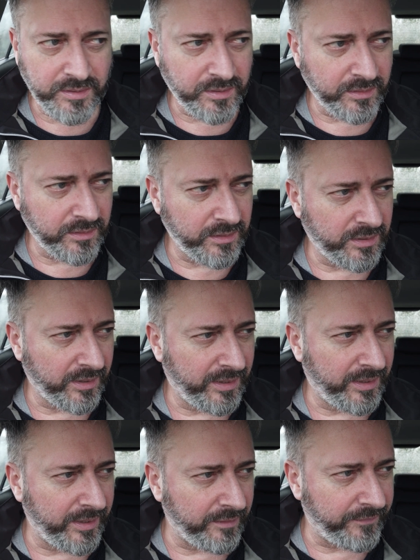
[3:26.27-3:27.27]
is it's a
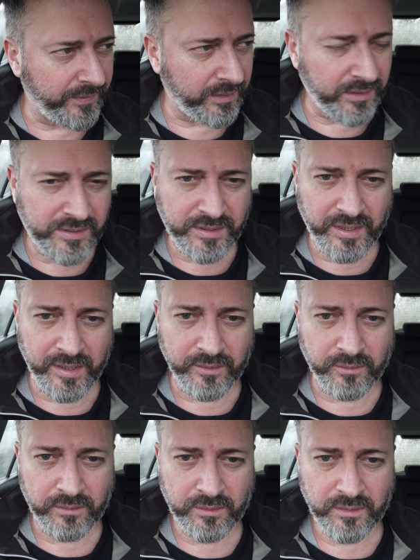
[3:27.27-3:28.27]
kind of feeling of
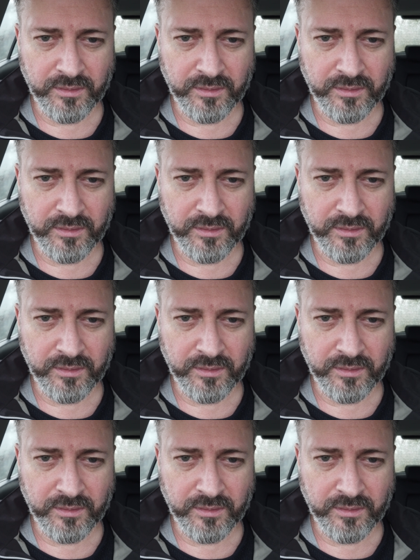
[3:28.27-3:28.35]
scale.